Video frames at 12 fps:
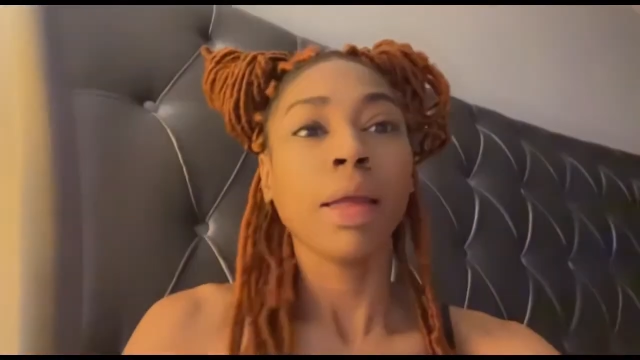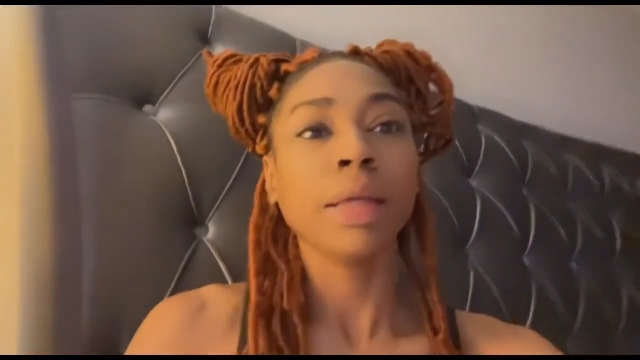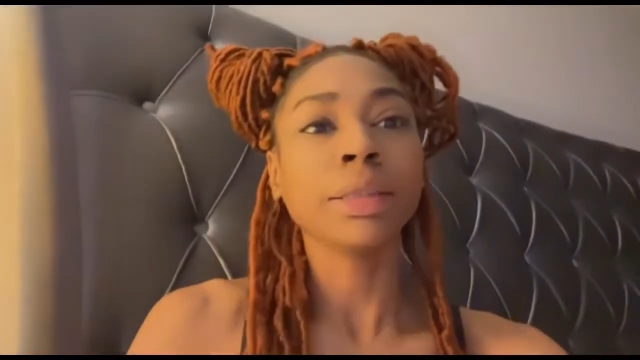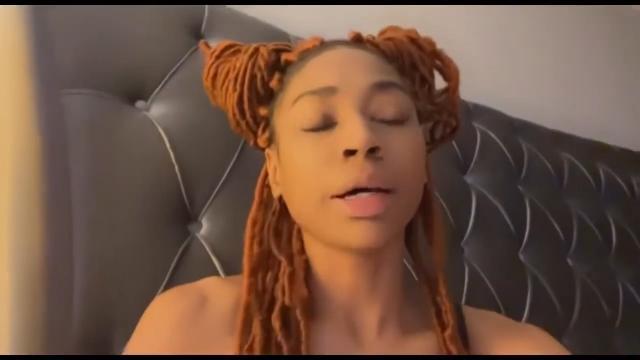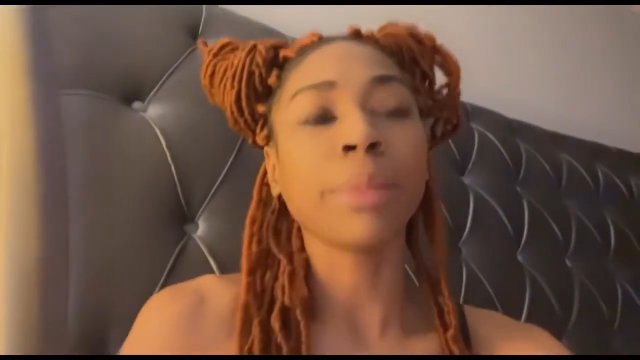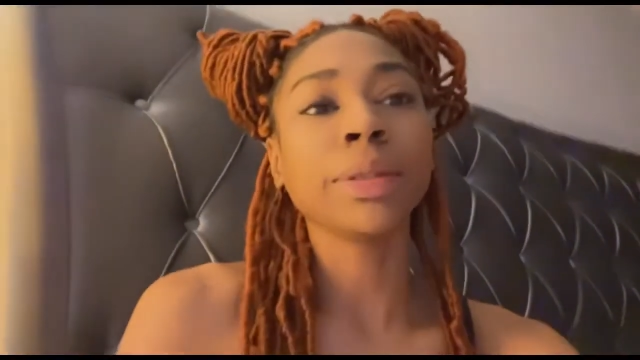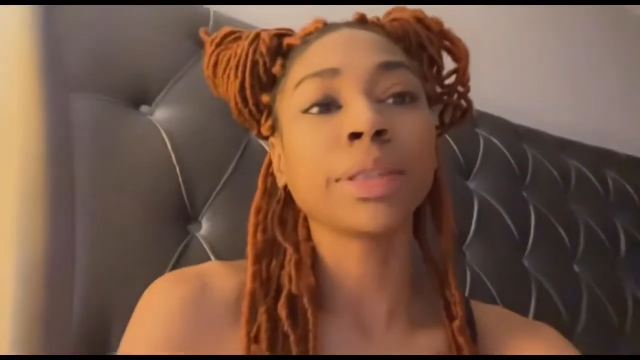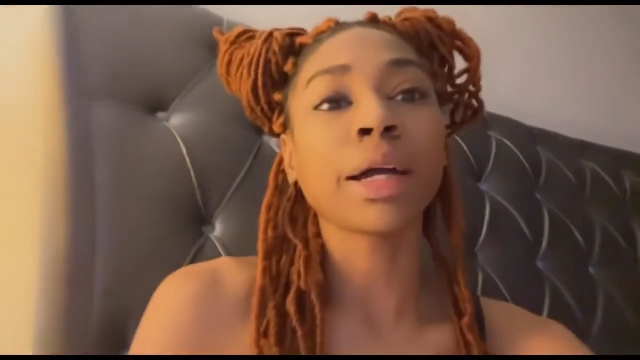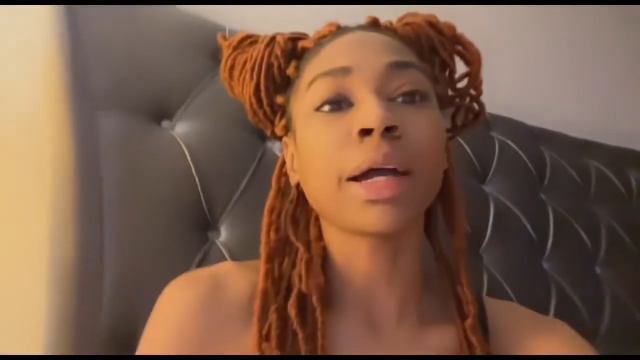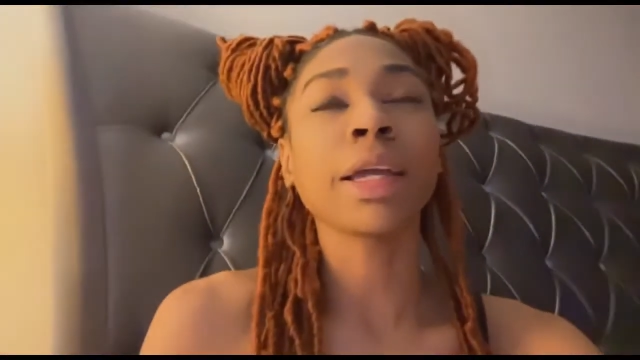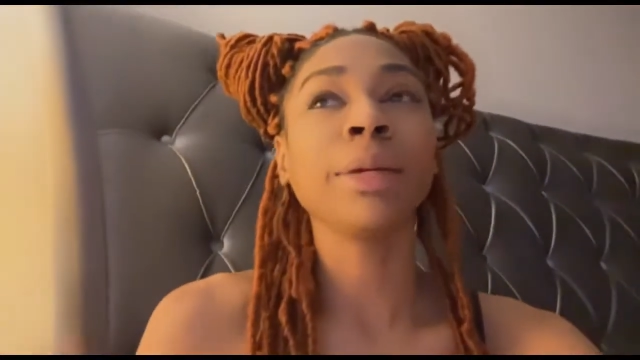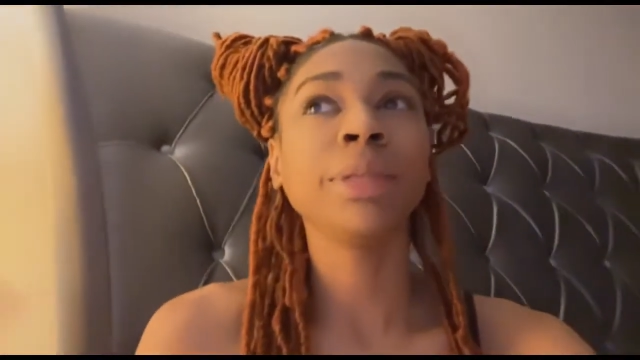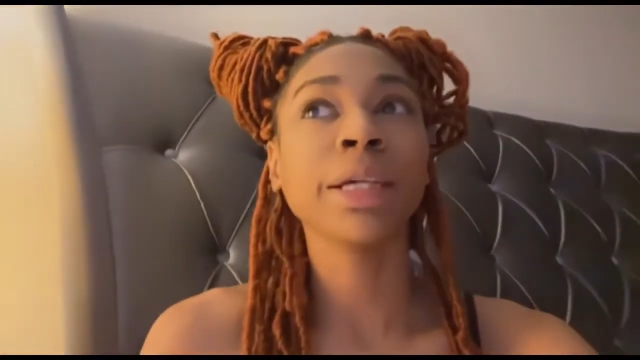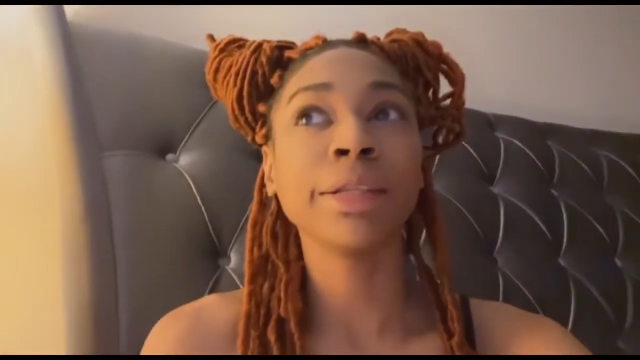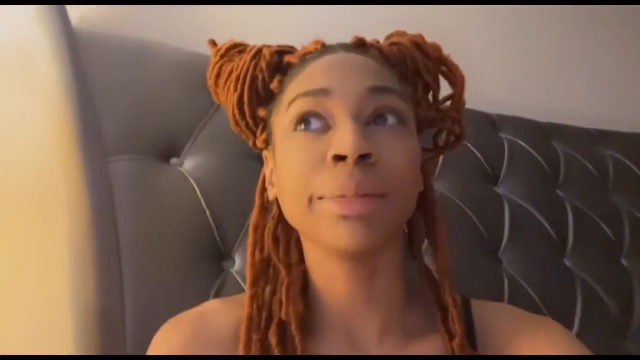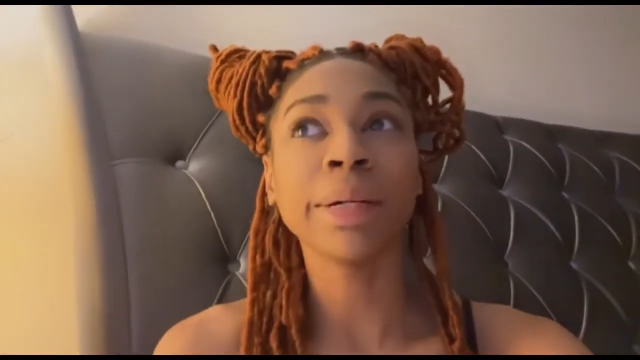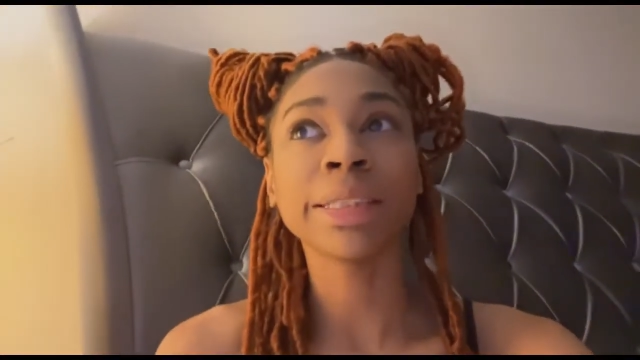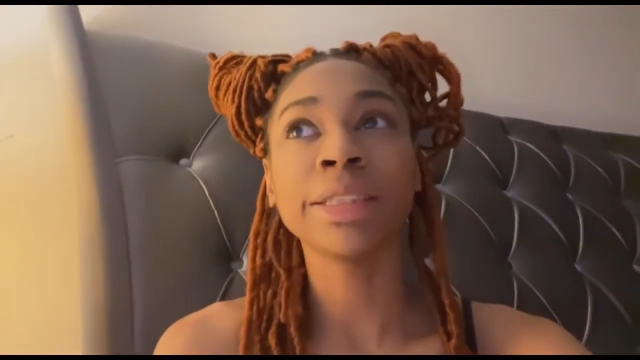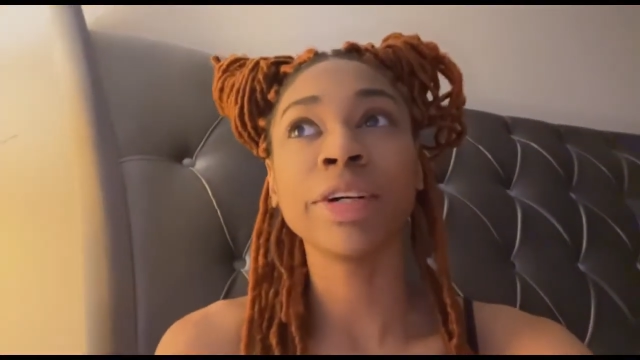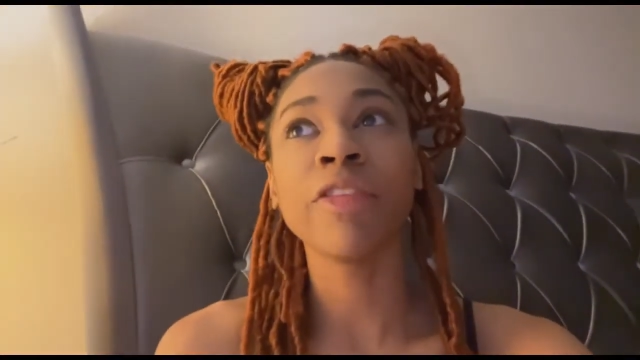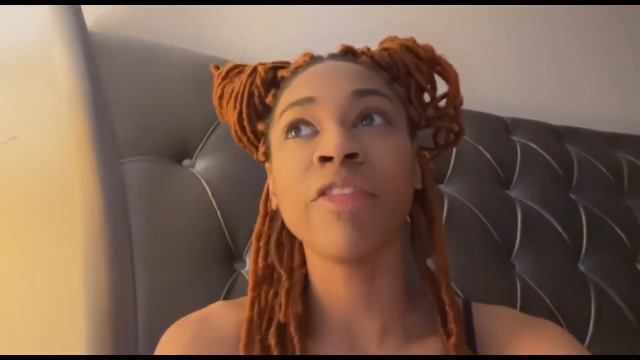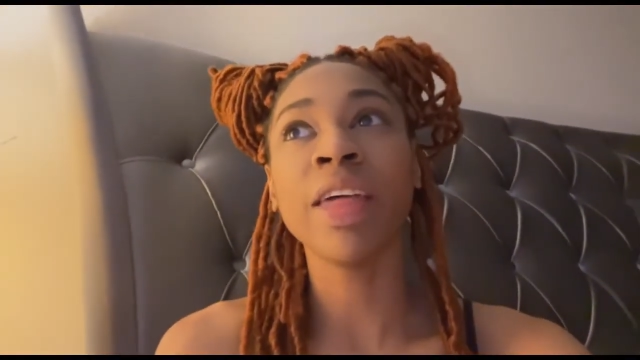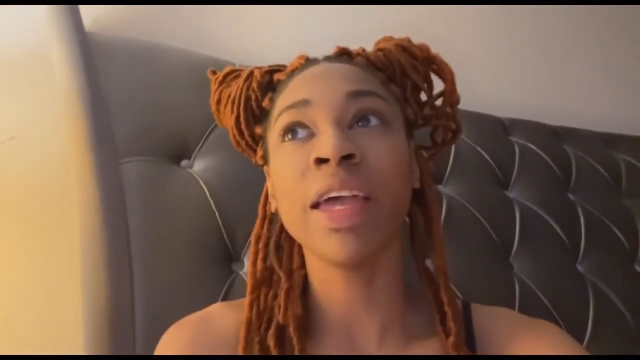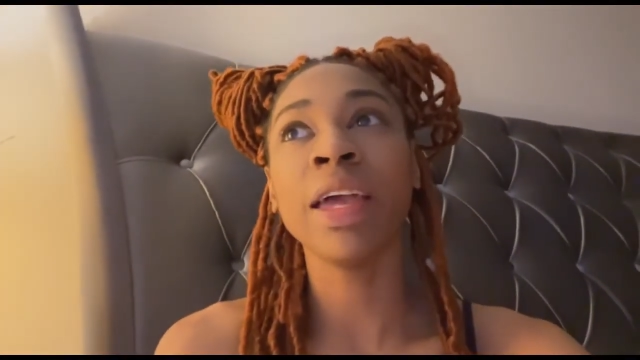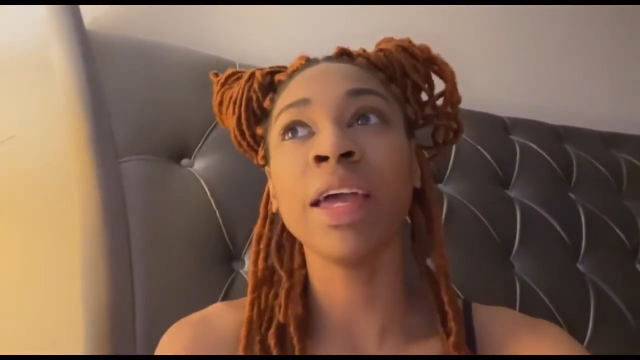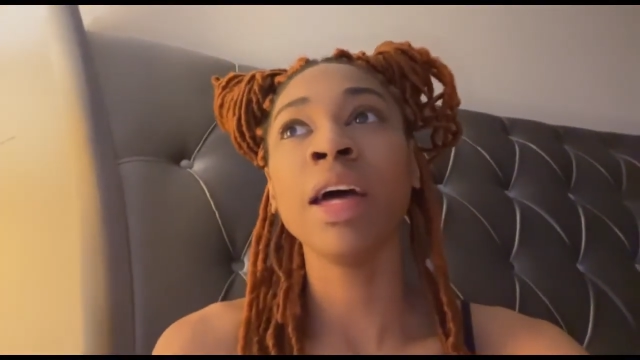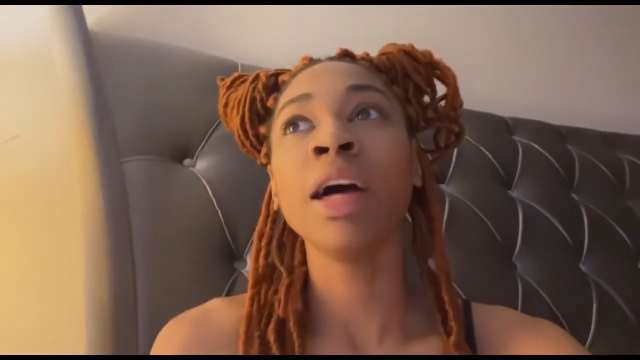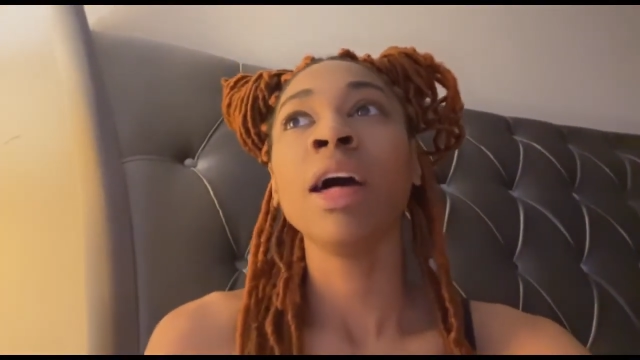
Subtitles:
It's almost like I keep telling myself that